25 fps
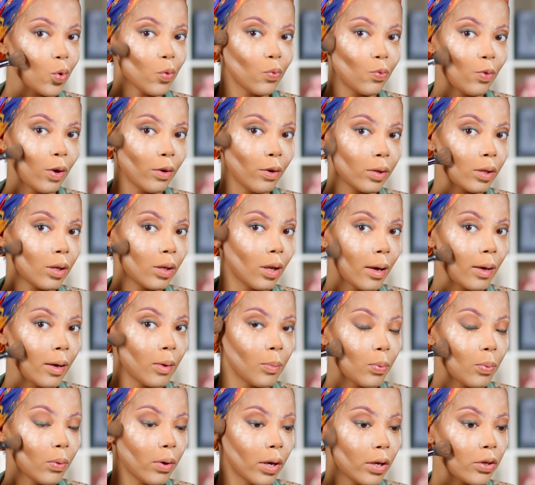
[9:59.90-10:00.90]
Very light
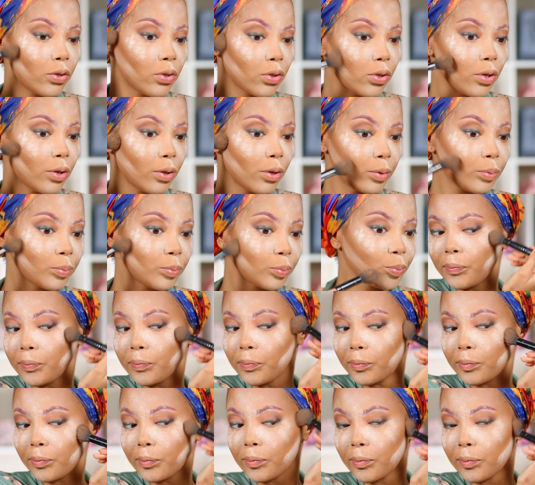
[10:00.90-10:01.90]
pressure.
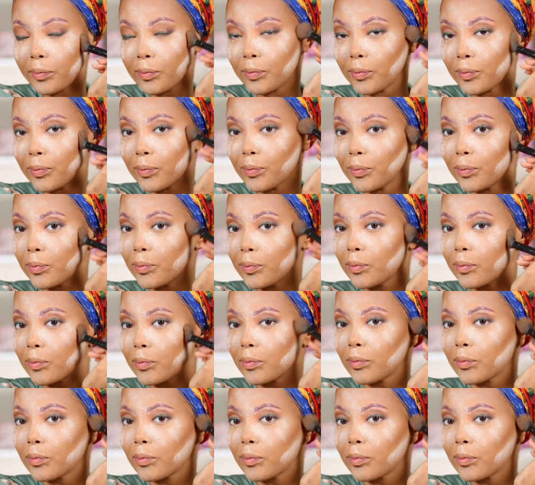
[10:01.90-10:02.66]
You don't even really